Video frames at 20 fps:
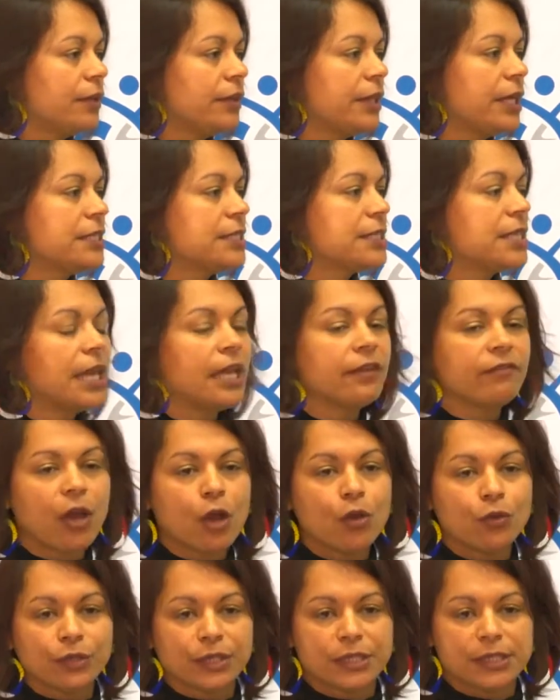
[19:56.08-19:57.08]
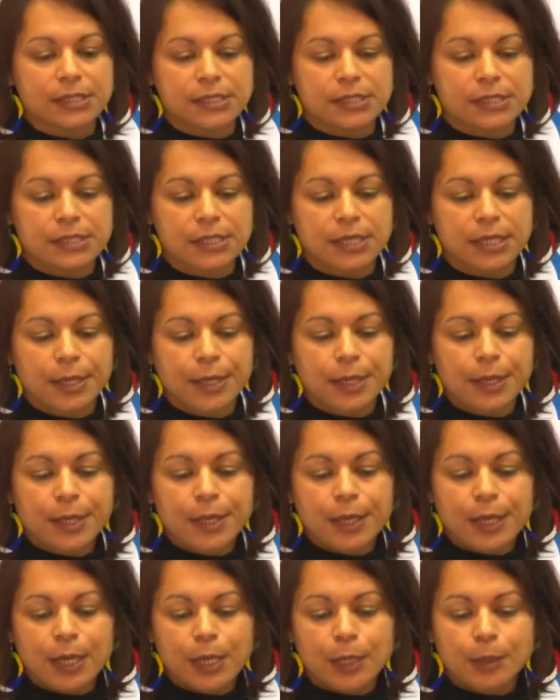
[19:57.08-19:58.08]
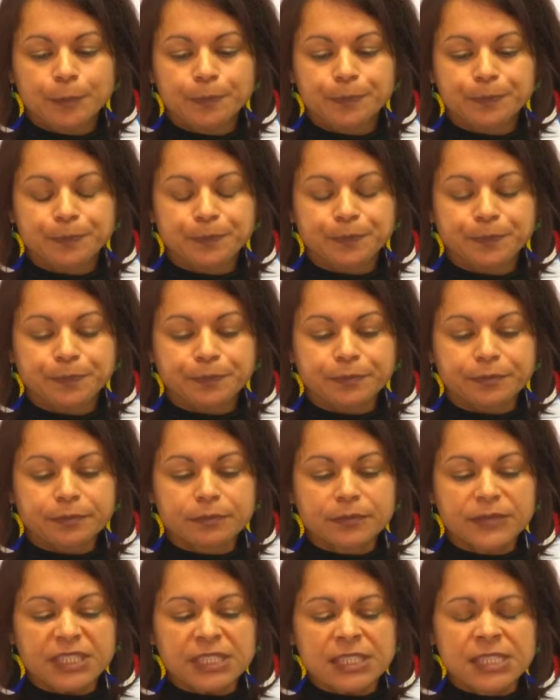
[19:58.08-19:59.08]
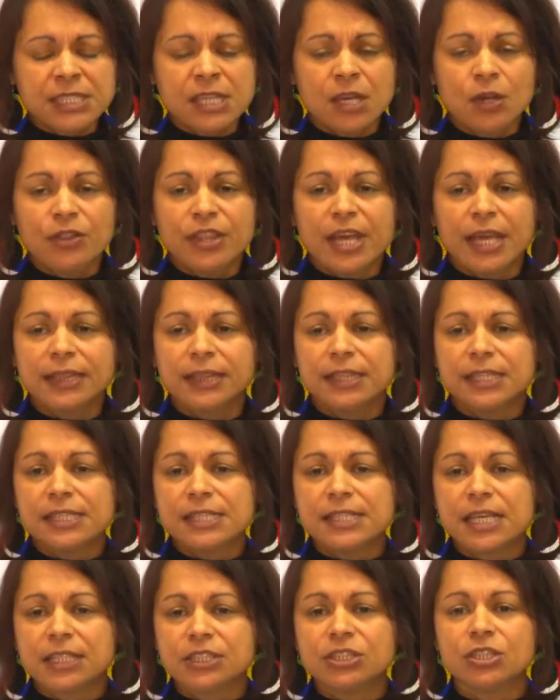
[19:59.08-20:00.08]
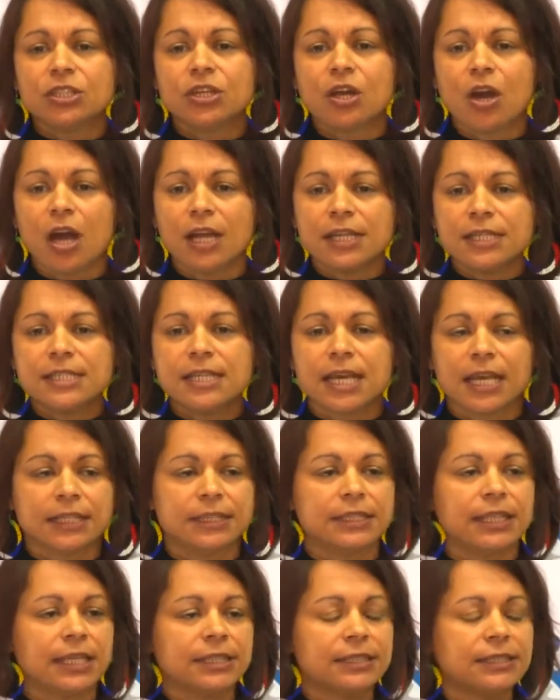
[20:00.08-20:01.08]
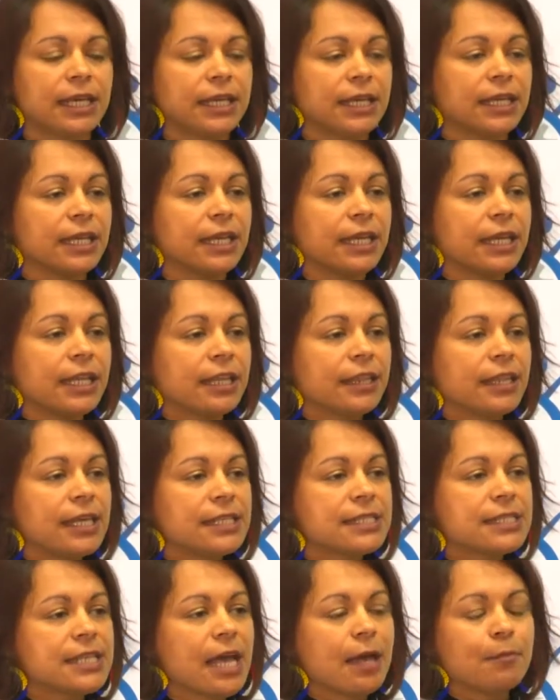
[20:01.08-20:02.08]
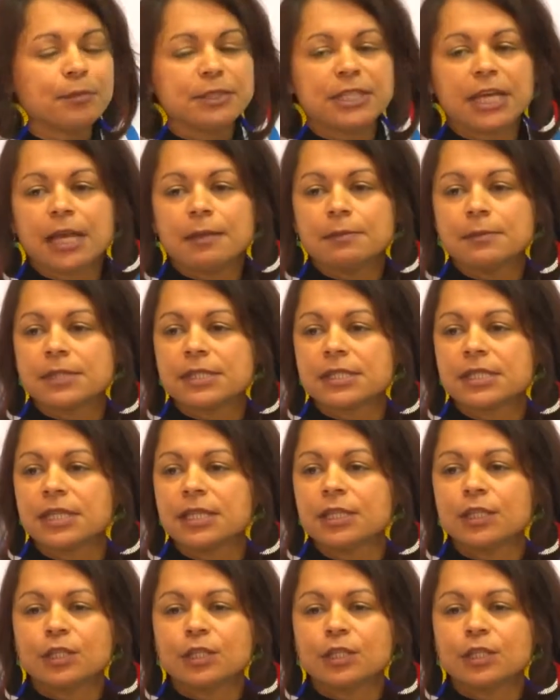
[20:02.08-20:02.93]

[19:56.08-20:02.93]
their slave owners. Um, so that the sexual contact that they they sometimes